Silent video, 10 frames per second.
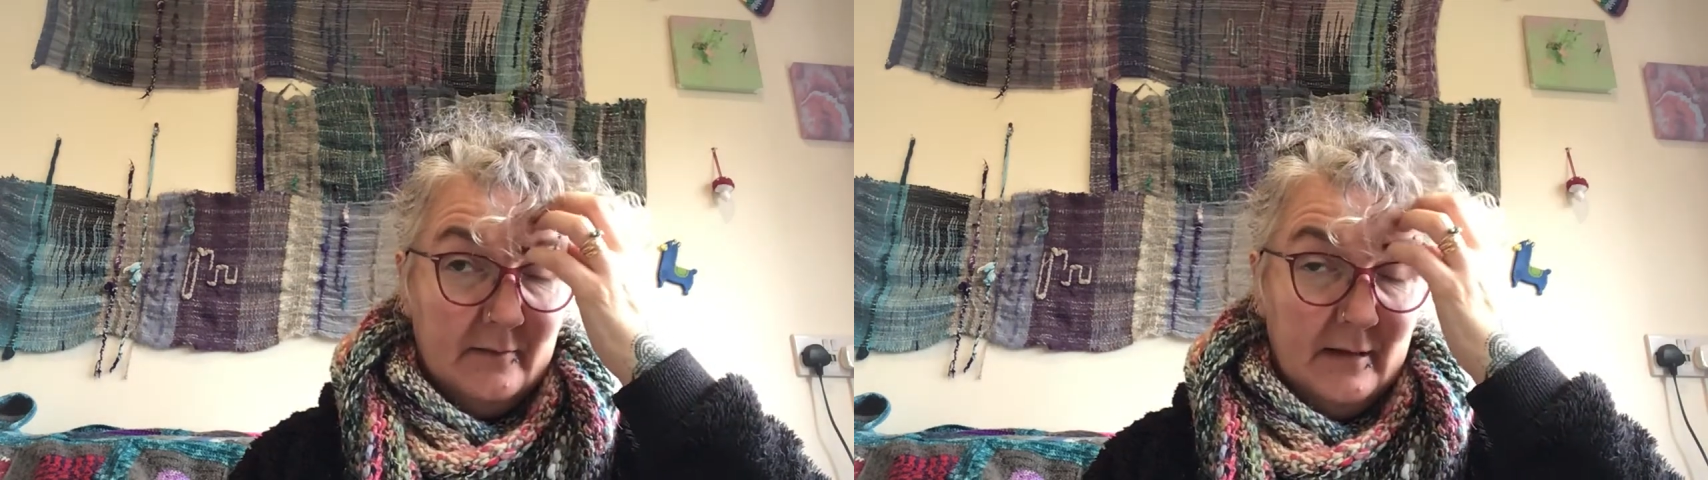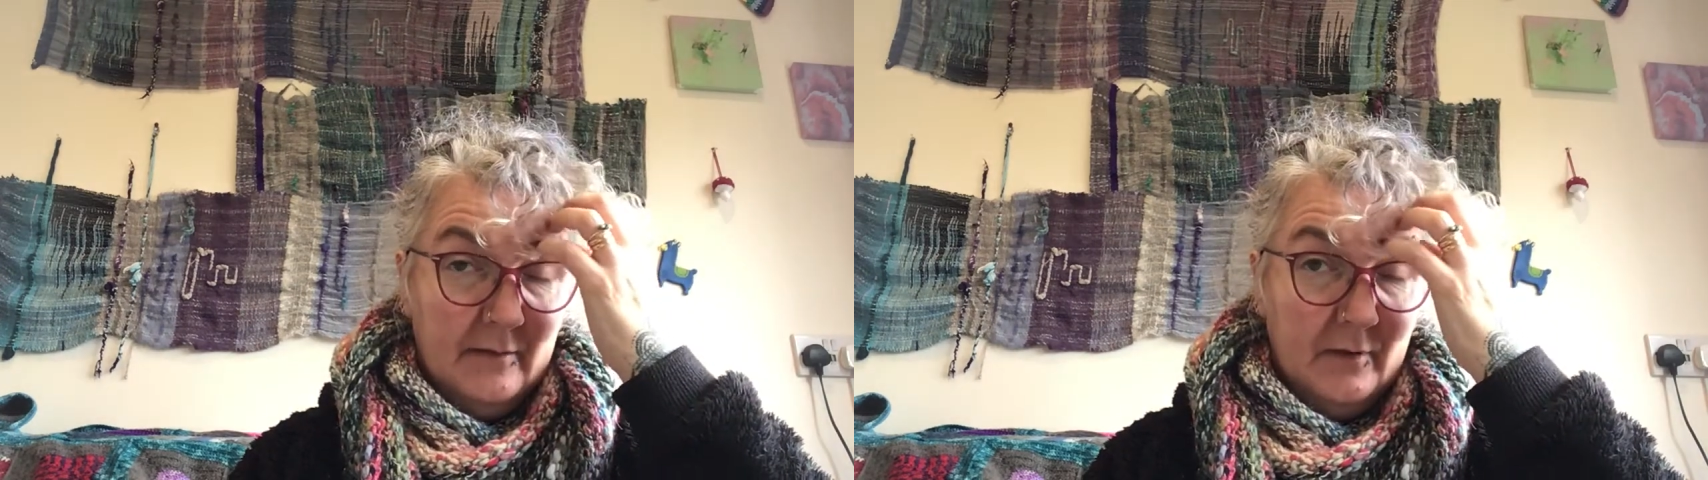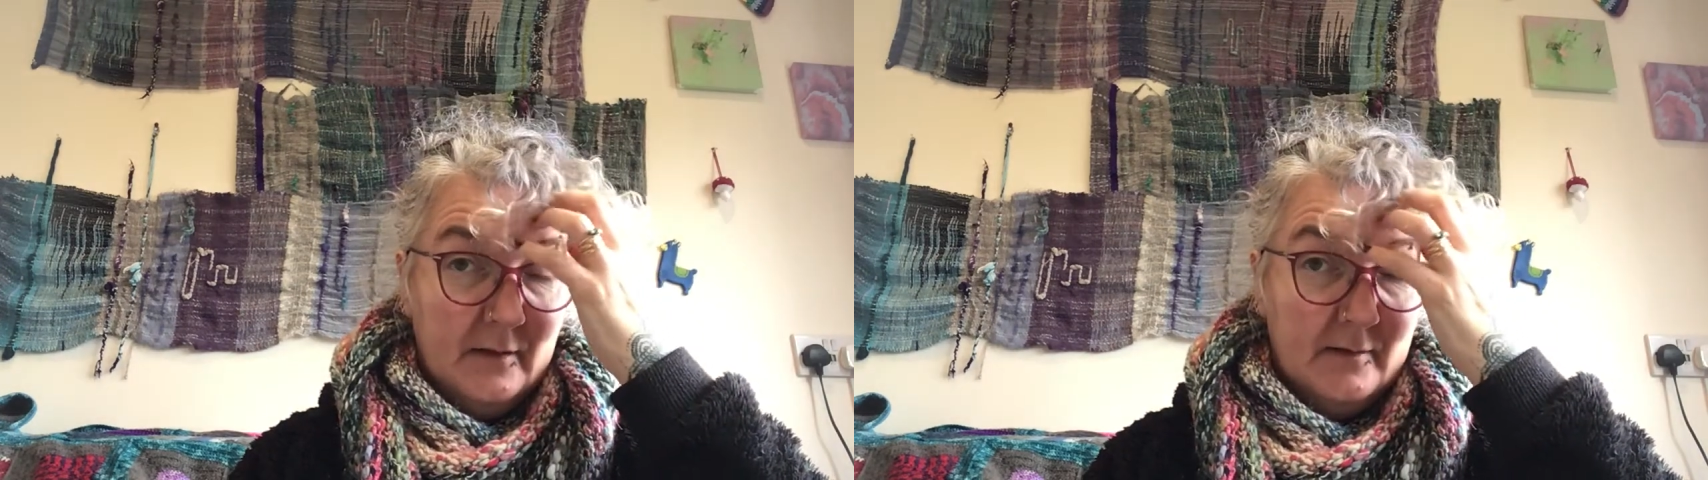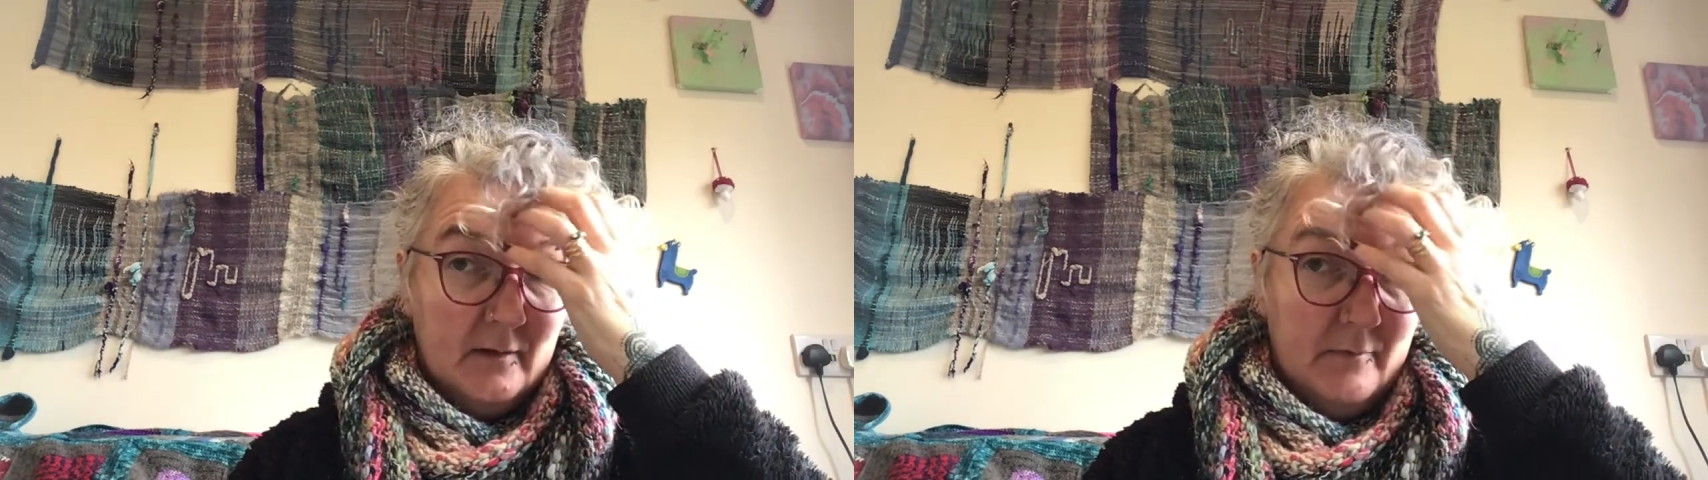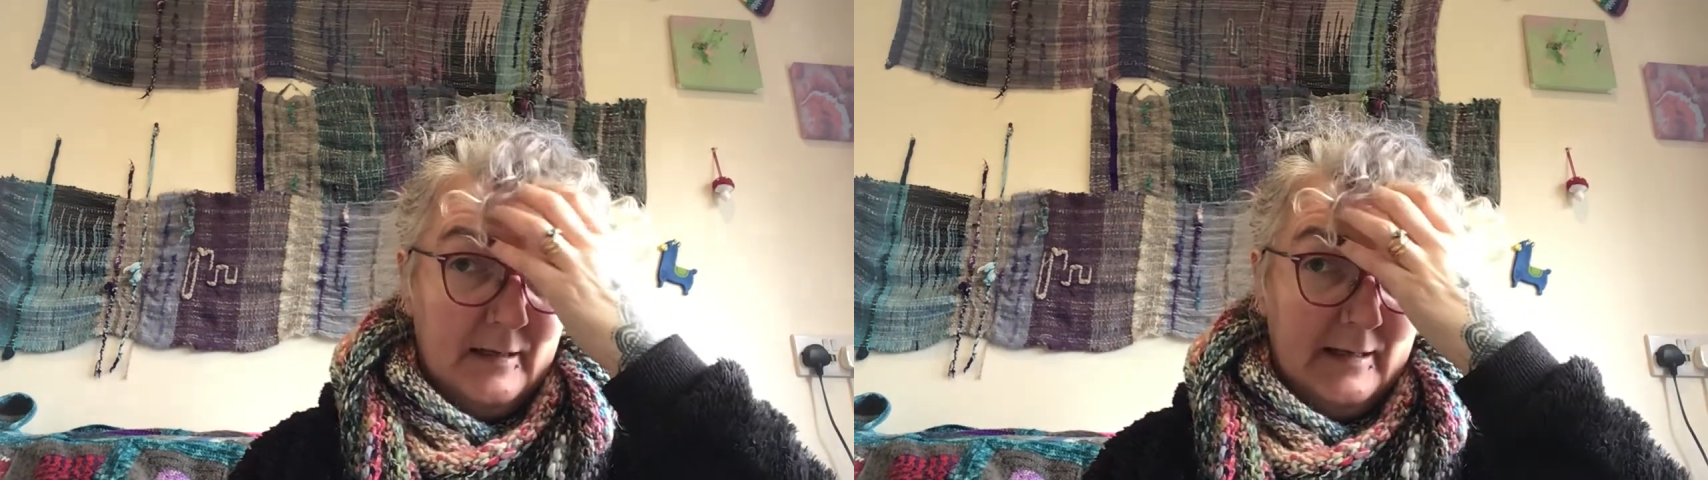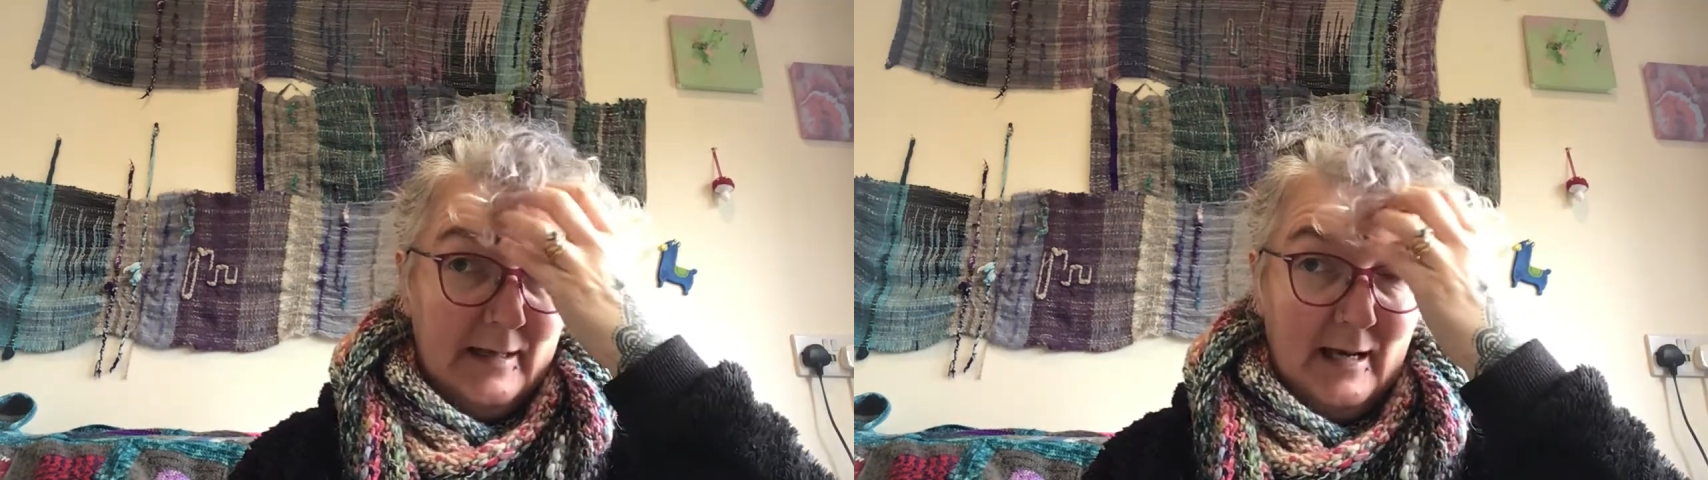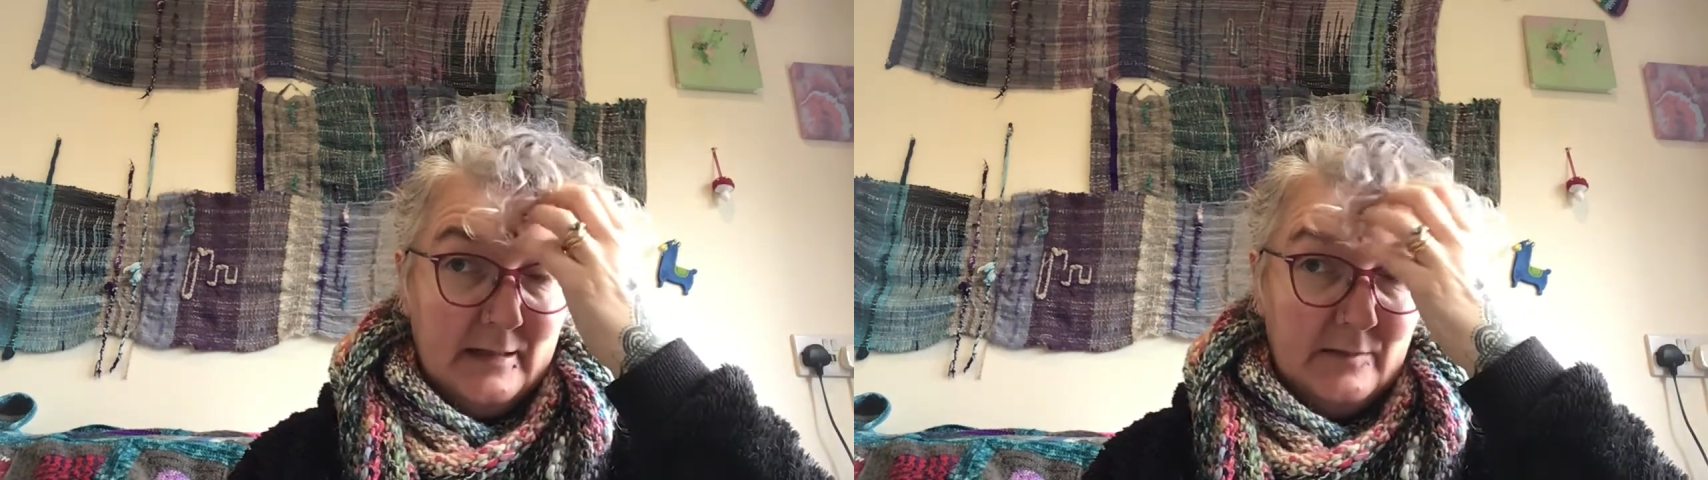I'm going to start making hats